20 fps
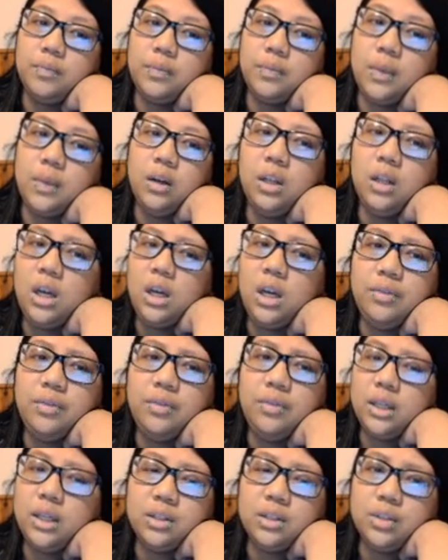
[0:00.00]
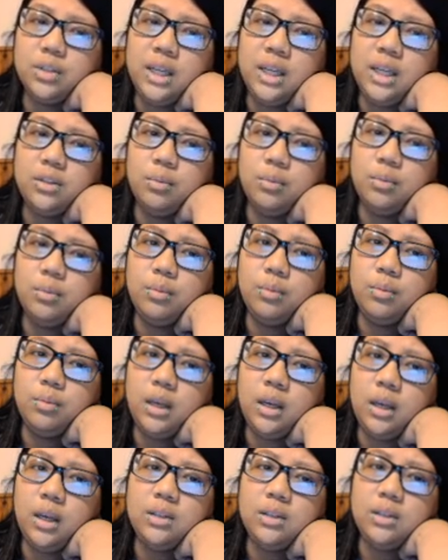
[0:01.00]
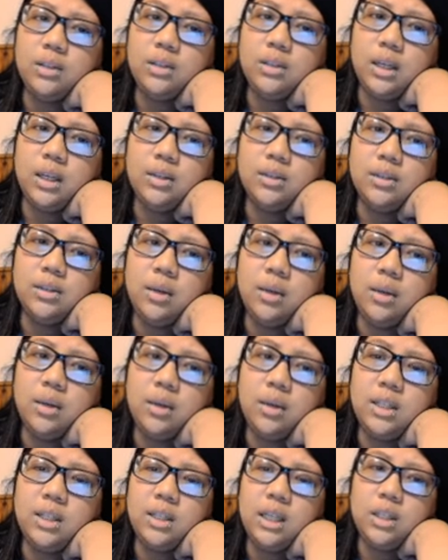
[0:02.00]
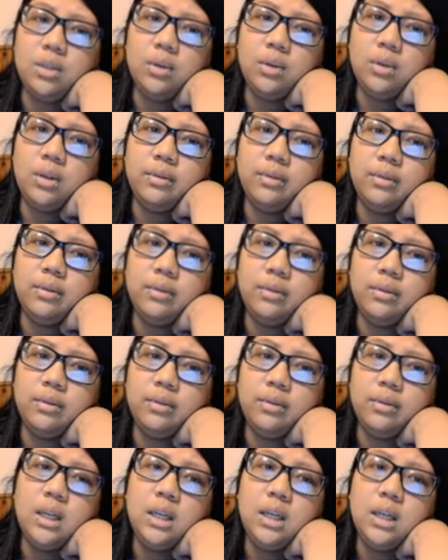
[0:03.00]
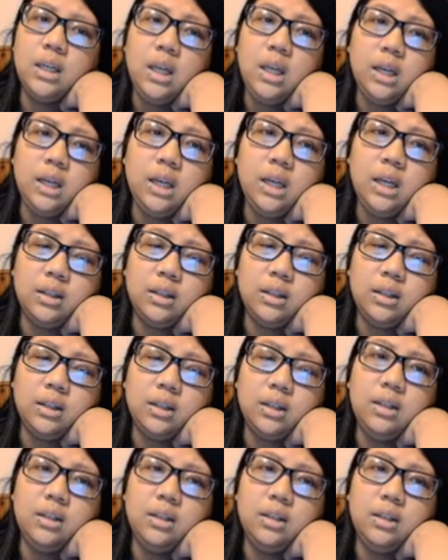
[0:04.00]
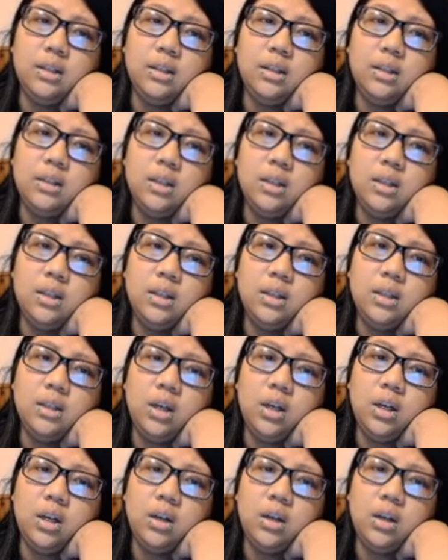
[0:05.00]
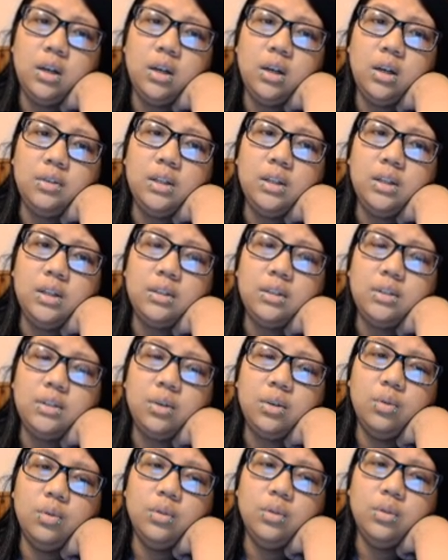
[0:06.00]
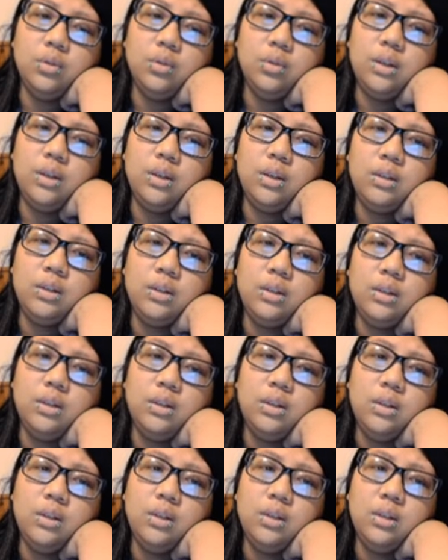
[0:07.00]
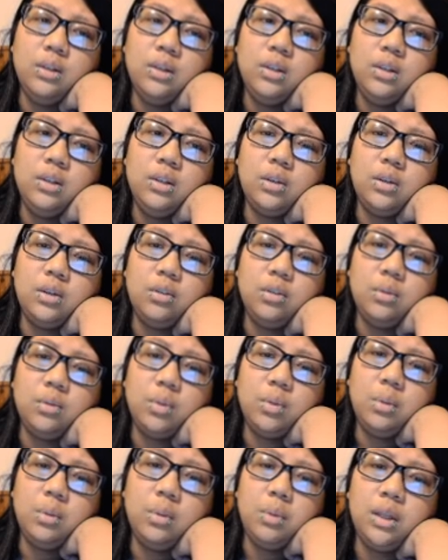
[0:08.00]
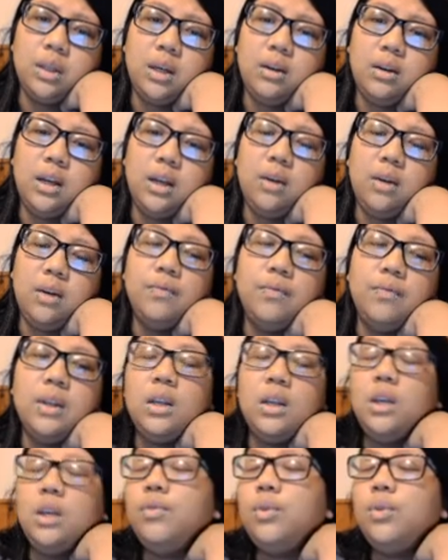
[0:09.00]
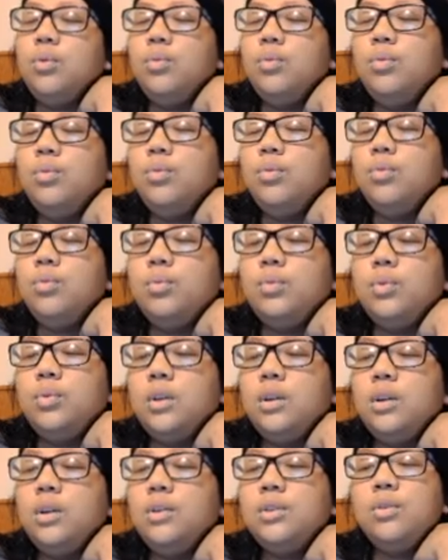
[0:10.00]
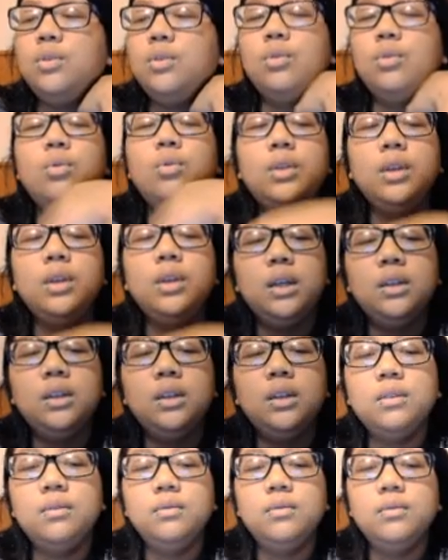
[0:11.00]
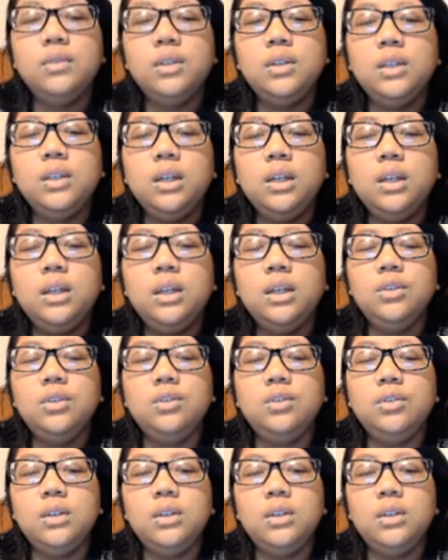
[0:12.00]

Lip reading: A lot of it I still take to my events, like this game I take to the events. I take these. This sold, so I don't have to worry about that. Now, so the cool thing is, is